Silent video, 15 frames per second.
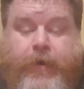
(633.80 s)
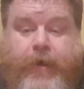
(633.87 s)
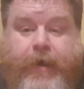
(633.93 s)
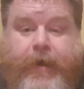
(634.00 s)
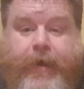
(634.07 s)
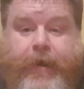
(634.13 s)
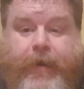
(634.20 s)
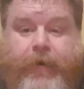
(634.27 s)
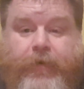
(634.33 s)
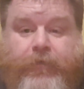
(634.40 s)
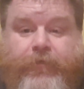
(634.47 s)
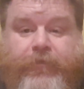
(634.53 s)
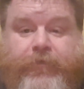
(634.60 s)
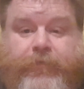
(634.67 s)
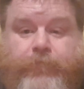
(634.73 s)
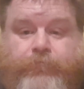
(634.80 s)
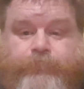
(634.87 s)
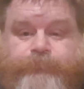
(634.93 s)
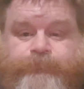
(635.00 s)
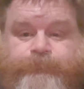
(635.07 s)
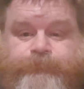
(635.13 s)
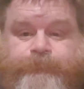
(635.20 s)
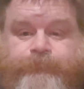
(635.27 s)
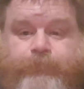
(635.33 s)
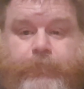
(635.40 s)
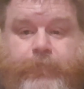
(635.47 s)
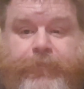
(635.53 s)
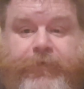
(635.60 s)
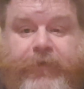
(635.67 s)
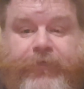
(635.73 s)
And
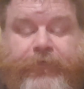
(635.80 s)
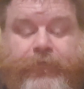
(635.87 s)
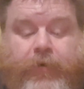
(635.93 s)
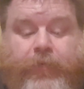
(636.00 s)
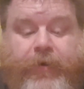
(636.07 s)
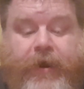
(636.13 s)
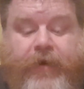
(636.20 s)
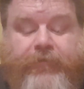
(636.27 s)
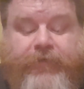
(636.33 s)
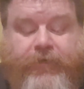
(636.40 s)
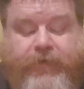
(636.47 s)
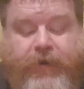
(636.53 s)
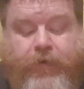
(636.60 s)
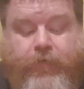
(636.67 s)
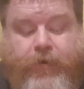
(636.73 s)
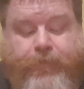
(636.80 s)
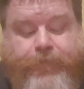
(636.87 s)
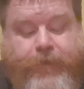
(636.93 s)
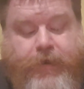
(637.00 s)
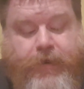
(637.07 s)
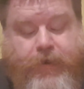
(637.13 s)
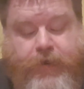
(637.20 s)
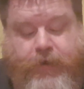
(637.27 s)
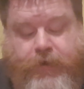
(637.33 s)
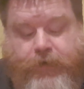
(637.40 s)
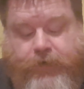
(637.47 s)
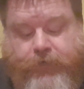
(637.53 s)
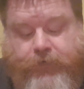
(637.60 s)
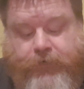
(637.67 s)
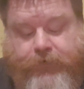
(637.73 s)
this is what we have to deal with.
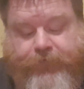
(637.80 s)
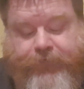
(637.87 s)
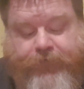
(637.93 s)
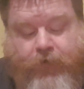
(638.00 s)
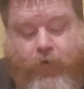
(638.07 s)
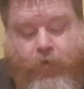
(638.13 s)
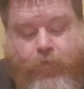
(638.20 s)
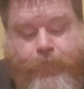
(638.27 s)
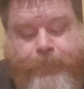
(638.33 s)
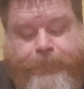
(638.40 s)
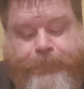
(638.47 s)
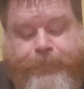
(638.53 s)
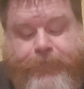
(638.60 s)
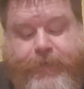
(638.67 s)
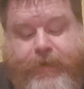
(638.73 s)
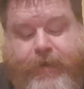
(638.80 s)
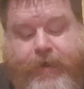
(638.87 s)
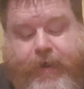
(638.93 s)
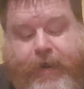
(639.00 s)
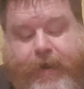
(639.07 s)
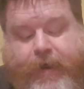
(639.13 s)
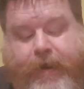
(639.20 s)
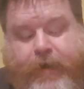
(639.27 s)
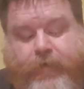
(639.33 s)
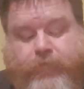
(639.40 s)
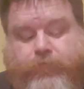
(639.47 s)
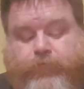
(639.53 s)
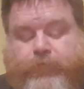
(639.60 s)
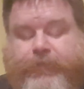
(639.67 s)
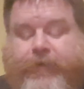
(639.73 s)
So
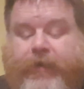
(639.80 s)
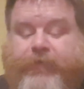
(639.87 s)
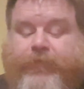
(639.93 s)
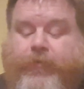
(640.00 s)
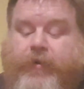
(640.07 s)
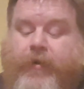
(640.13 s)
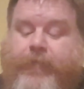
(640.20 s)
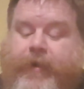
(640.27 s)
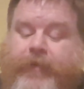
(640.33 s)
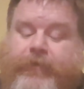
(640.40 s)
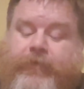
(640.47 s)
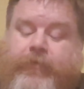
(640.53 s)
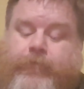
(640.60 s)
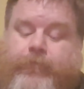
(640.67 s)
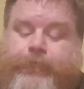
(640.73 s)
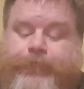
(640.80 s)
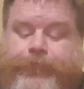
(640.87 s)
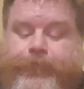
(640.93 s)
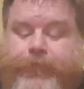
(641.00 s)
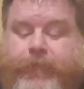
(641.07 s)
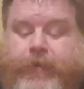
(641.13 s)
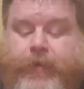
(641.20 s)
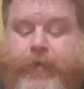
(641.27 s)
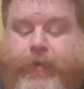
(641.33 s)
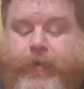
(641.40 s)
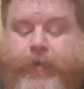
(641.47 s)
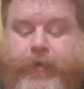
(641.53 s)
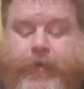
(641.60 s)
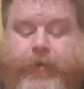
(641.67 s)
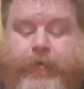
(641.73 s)
that's what I meant
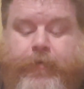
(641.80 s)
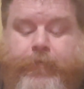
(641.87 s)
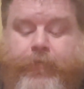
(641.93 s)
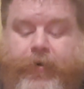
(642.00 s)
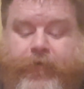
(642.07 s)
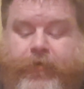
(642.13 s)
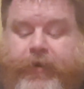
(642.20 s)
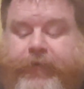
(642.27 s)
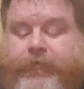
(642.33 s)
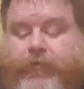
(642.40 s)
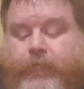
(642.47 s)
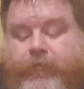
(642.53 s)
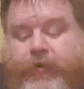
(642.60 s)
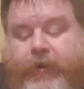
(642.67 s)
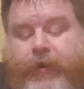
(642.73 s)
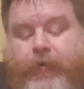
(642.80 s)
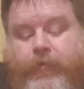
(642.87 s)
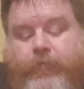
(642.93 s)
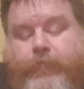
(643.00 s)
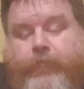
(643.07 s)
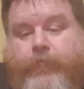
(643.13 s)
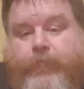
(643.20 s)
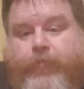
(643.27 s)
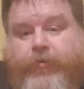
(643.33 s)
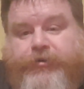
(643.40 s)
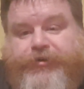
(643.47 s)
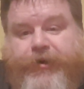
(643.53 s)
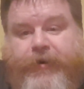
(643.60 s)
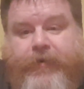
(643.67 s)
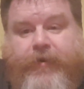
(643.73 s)
by Ryan Tubridy
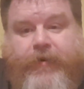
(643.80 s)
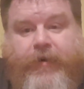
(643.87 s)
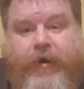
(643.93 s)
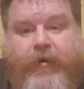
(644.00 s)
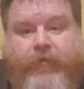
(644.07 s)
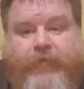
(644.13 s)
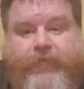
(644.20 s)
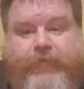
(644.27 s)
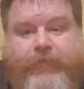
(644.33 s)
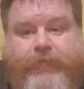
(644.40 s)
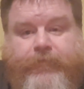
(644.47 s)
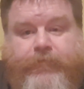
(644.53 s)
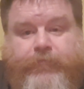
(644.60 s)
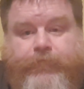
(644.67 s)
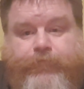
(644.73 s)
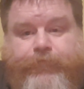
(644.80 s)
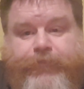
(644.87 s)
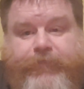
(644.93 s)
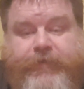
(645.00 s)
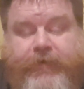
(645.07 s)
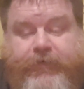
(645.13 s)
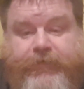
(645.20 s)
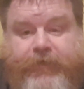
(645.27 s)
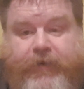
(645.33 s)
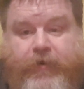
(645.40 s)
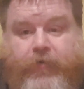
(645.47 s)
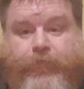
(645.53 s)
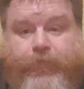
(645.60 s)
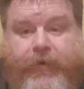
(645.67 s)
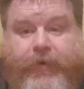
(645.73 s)
pushing a narrative that's set
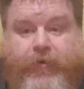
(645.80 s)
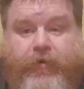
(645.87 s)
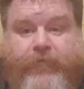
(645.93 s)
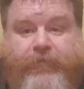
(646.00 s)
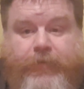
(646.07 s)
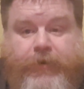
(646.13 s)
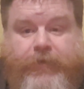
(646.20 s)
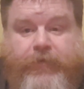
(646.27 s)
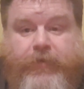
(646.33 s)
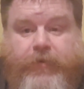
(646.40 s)
out by the government,